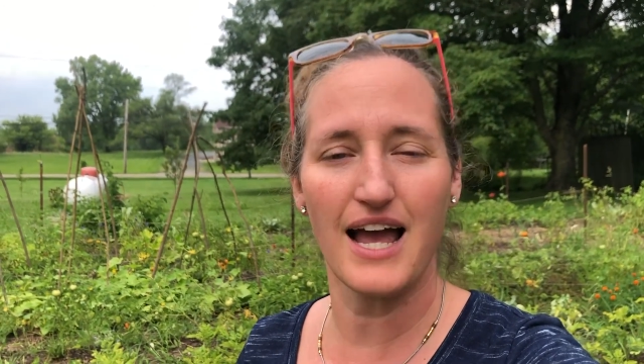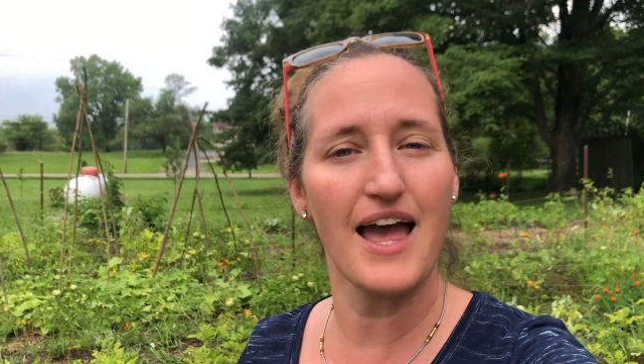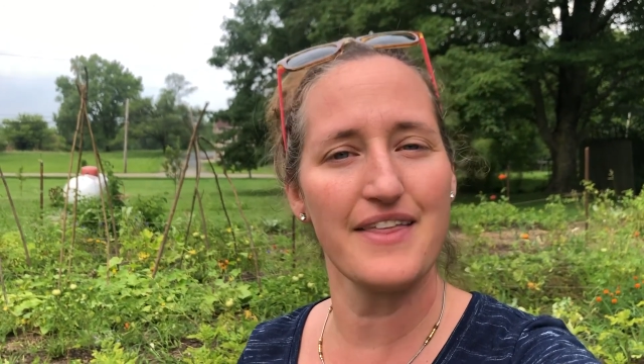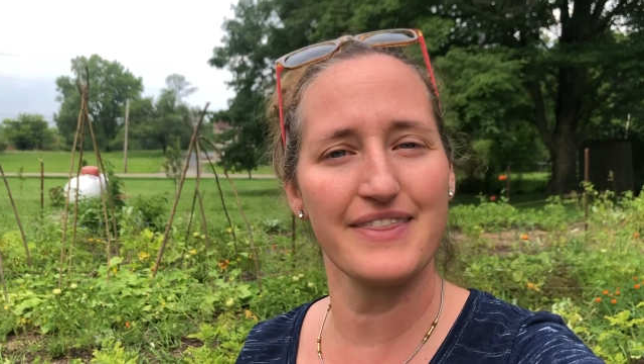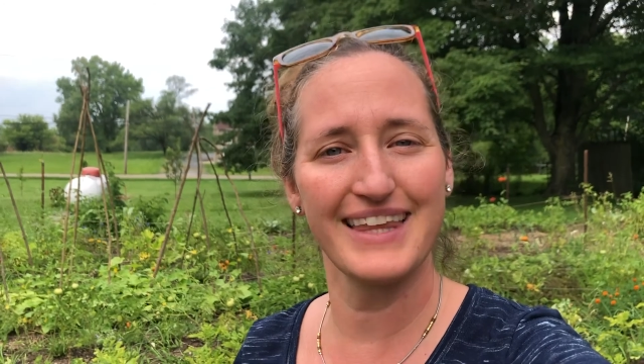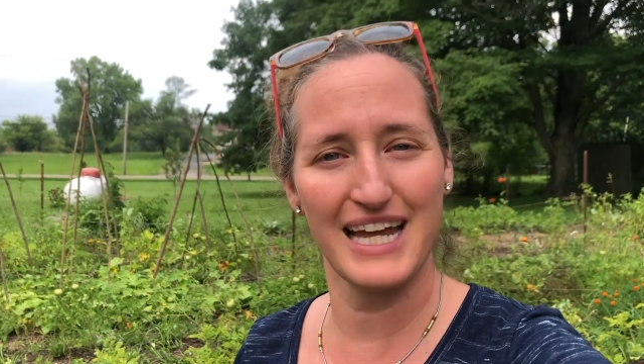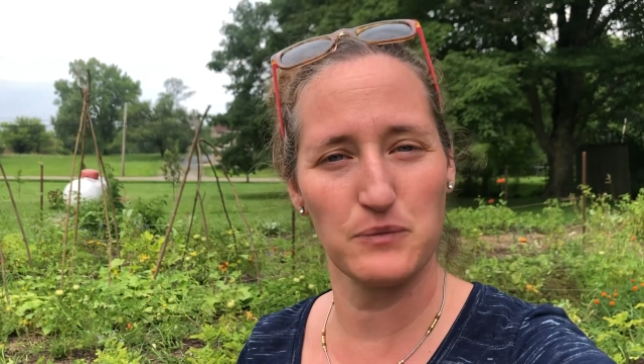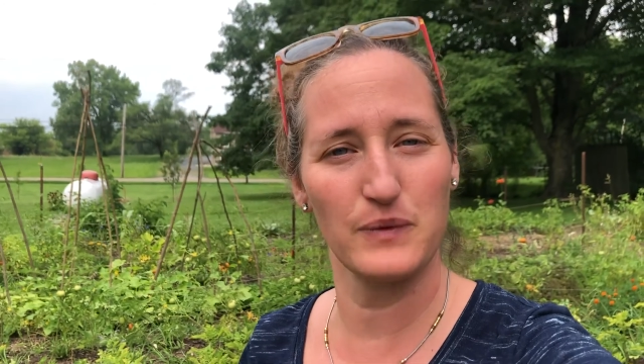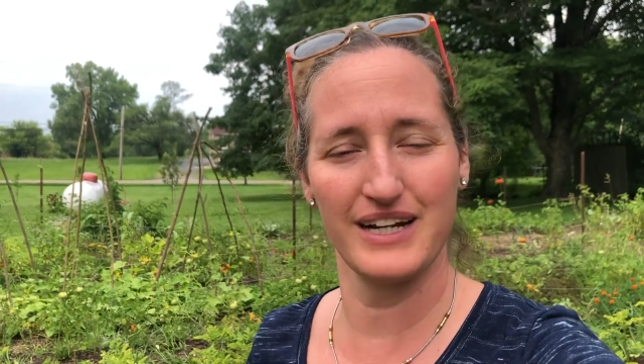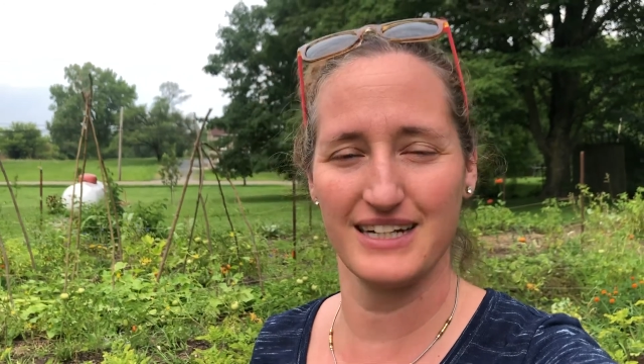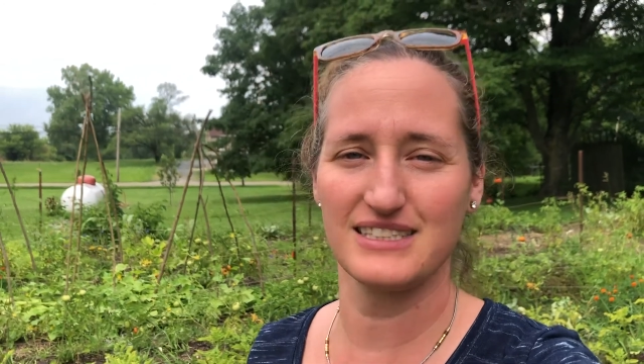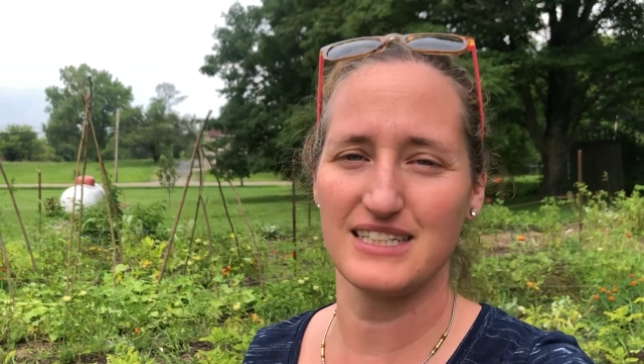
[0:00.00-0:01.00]
And then when
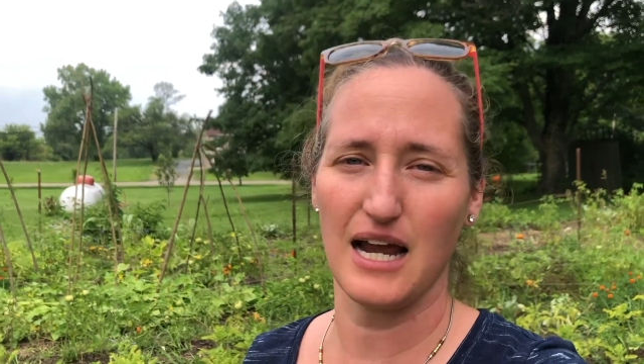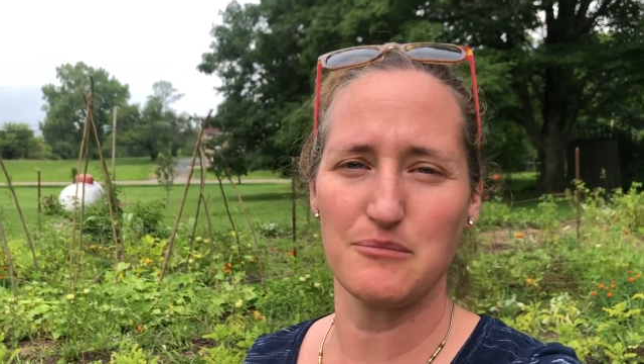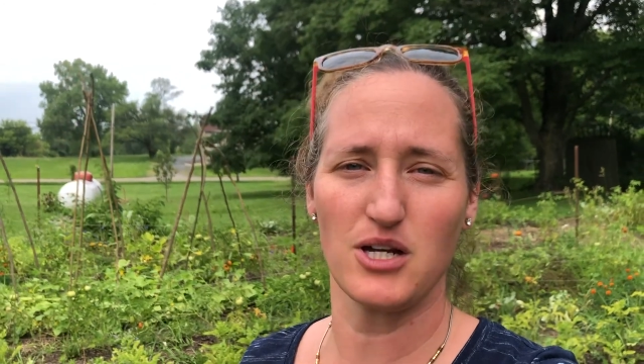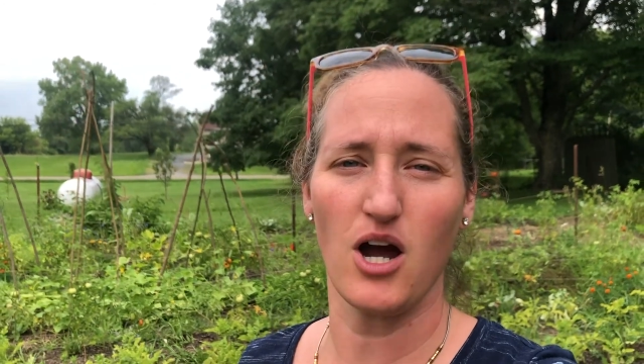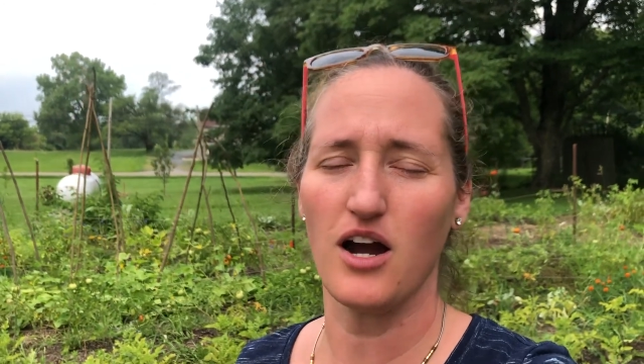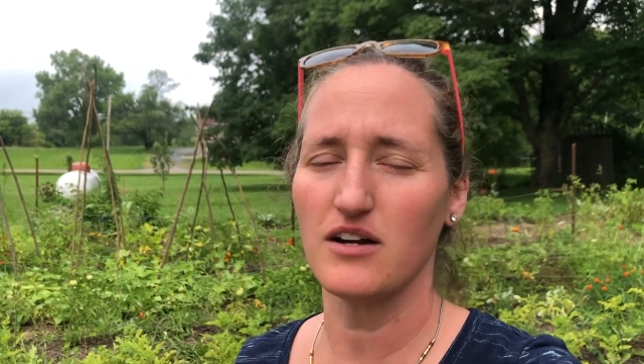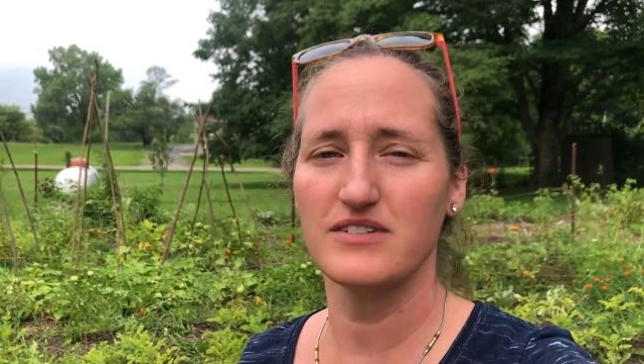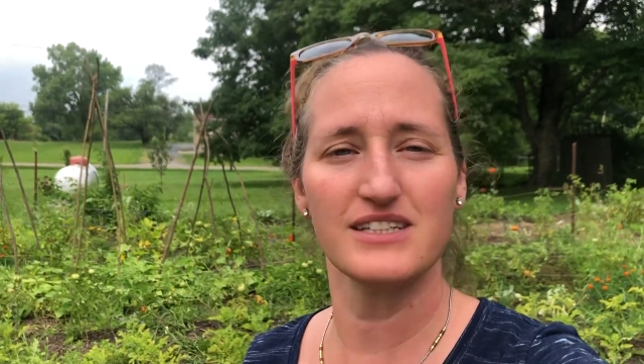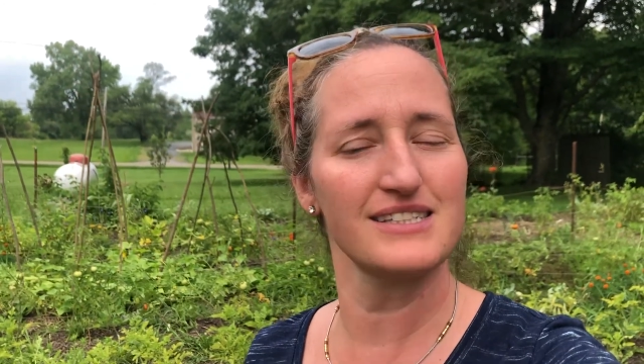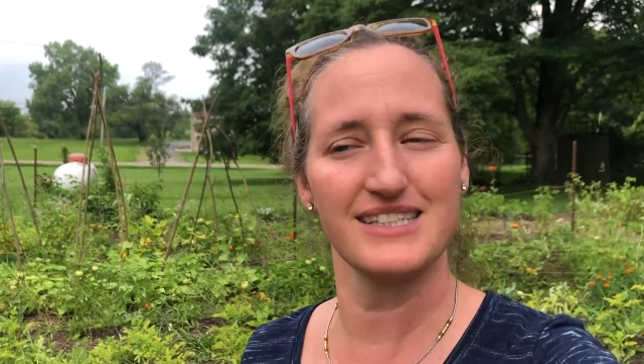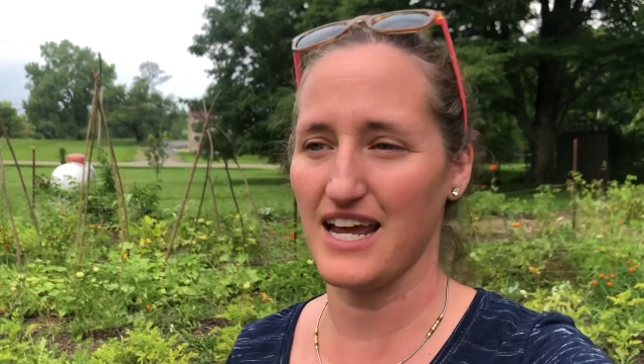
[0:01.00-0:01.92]
it's time to harvest,